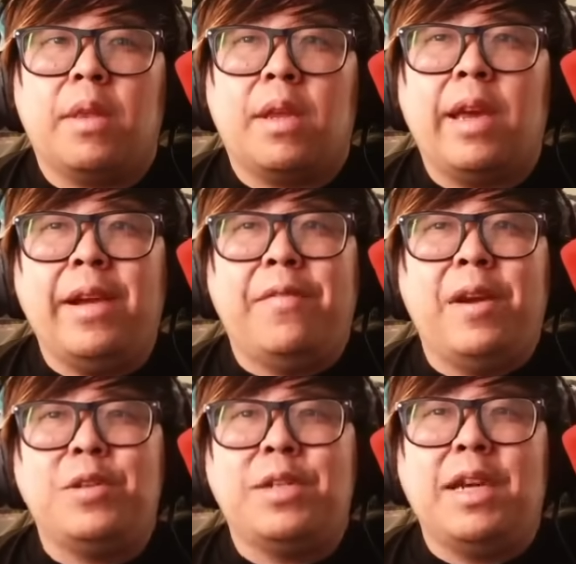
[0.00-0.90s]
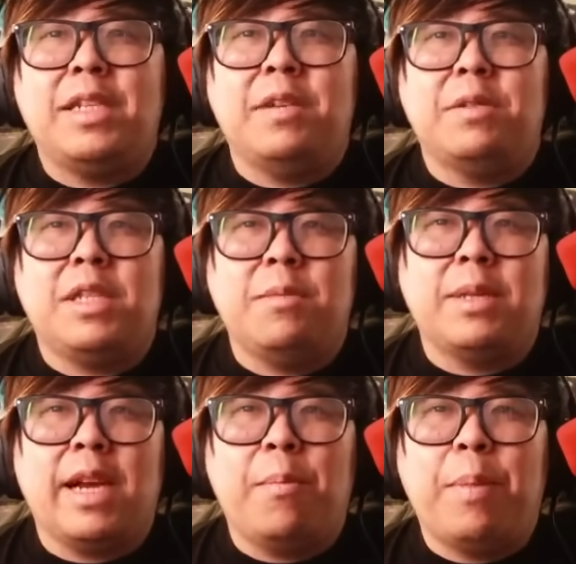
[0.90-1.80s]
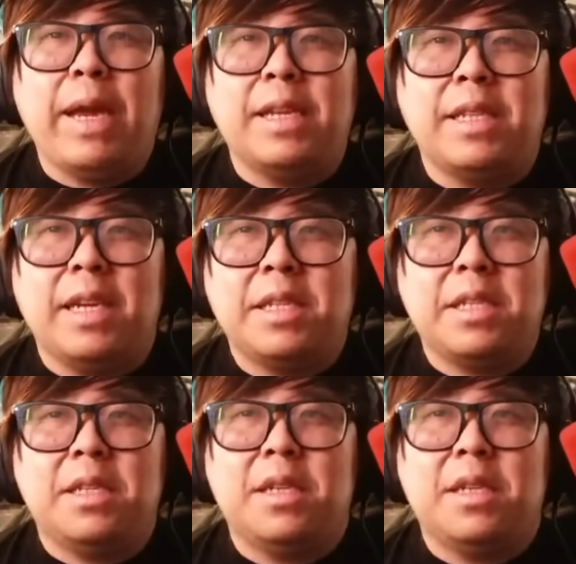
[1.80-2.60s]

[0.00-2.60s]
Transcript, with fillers: King of Fighters 97 seems like a beta test.